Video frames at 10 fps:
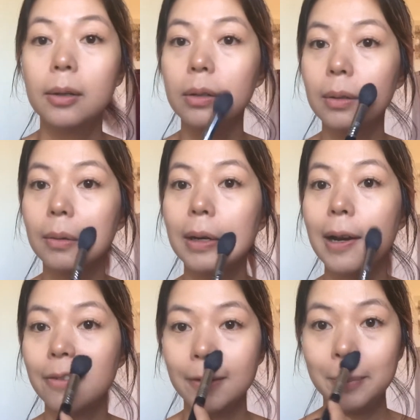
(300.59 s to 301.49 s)
or where
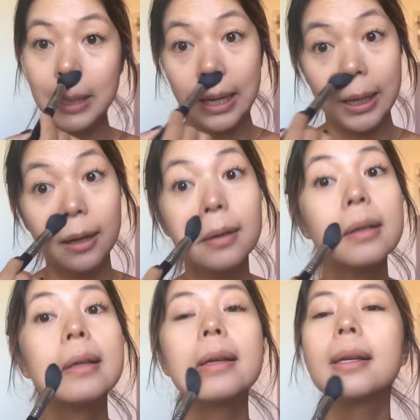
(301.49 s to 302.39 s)
I've applied
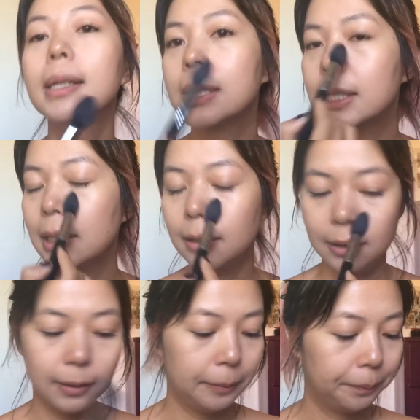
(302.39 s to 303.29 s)

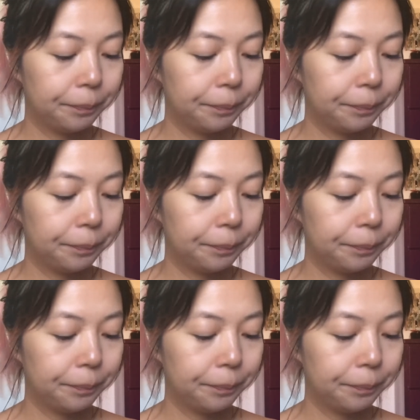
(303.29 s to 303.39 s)
concealer,